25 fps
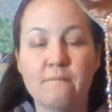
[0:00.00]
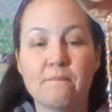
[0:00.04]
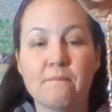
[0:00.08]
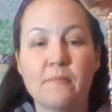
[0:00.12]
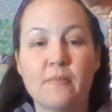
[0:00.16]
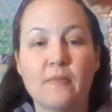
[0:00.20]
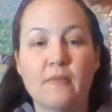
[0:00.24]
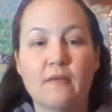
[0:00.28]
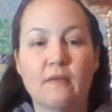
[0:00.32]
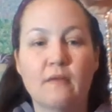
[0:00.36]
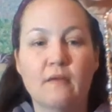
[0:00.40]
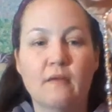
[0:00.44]

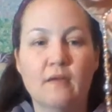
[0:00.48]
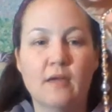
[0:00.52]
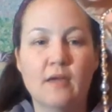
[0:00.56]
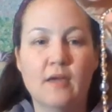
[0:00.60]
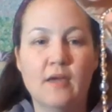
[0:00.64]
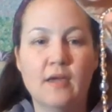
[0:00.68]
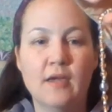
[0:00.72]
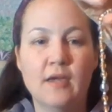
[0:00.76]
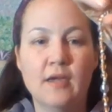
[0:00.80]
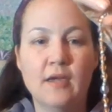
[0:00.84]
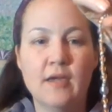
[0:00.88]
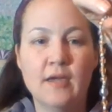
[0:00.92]
And
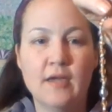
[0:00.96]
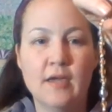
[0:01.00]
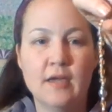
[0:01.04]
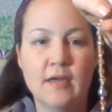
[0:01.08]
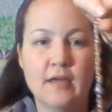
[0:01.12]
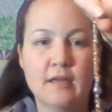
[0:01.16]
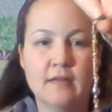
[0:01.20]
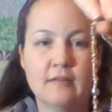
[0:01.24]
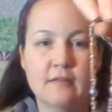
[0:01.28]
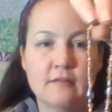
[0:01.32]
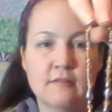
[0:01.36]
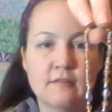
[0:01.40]
the
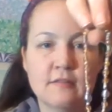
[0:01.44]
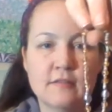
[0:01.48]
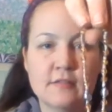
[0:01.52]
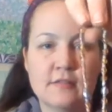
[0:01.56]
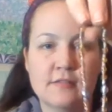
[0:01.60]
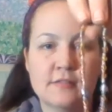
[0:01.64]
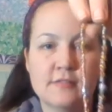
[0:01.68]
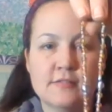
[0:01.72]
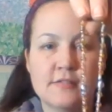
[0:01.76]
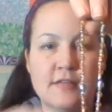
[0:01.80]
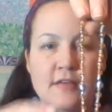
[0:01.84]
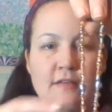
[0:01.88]

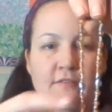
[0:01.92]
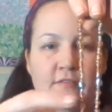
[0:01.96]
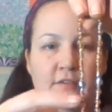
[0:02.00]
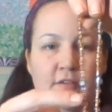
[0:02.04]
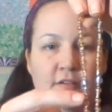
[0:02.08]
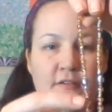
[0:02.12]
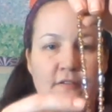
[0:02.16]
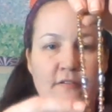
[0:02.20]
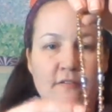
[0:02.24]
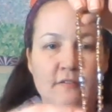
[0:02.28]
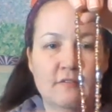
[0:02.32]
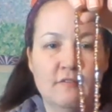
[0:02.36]
7
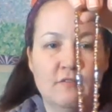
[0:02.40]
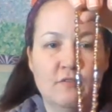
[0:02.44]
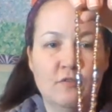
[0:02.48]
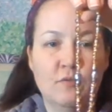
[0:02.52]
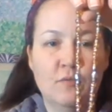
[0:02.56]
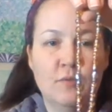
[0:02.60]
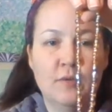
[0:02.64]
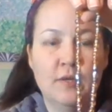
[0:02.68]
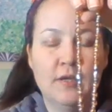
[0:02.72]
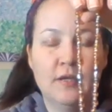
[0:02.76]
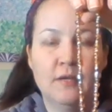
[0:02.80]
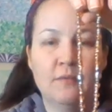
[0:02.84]
weak
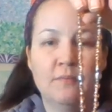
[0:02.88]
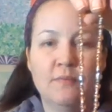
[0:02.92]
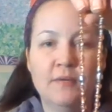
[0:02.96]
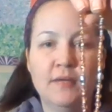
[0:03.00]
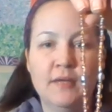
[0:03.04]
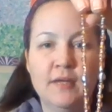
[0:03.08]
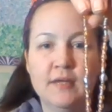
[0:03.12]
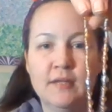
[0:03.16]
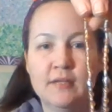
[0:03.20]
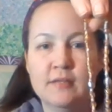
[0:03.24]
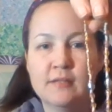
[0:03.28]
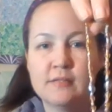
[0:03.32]
beads, I
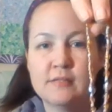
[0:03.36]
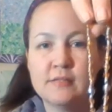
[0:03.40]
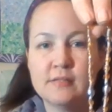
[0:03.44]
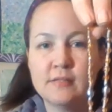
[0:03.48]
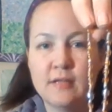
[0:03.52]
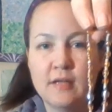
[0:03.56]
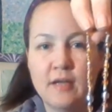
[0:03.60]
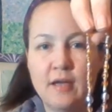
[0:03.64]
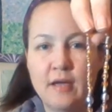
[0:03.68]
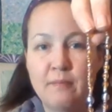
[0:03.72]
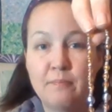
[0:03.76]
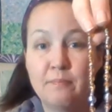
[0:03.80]

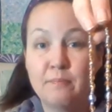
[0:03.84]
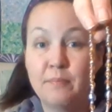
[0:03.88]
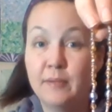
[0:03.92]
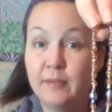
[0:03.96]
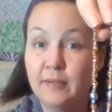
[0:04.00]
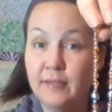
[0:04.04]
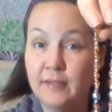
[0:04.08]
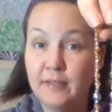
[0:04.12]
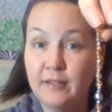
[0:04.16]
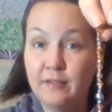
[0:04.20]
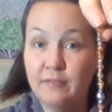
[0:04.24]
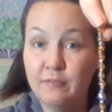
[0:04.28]
believe,
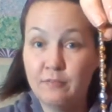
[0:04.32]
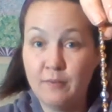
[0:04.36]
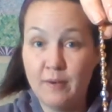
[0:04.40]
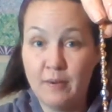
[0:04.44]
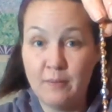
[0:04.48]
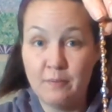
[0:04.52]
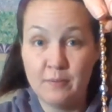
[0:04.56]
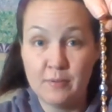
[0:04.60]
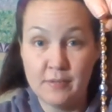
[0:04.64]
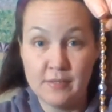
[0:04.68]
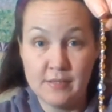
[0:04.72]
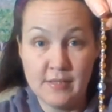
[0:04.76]
represent the
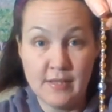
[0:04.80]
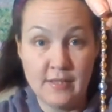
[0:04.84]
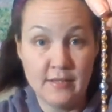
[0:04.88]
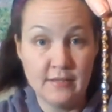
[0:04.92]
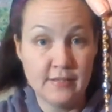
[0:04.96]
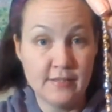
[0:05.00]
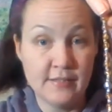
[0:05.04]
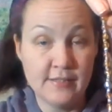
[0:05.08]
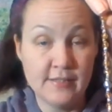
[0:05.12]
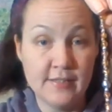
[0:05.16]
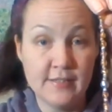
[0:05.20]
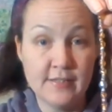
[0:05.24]
seasons of
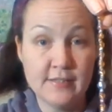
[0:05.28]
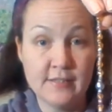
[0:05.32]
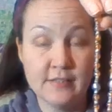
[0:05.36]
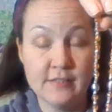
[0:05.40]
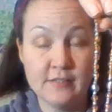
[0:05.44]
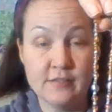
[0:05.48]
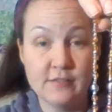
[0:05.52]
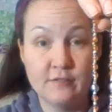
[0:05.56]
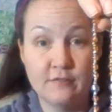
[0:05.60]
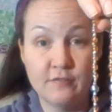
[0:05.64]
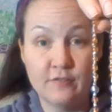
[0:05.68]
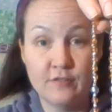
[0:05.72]
the
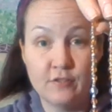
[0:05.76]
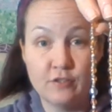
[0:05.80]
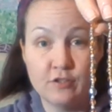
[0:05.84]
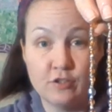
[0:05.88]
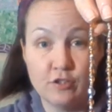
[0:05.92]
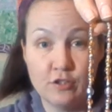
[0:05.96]
church.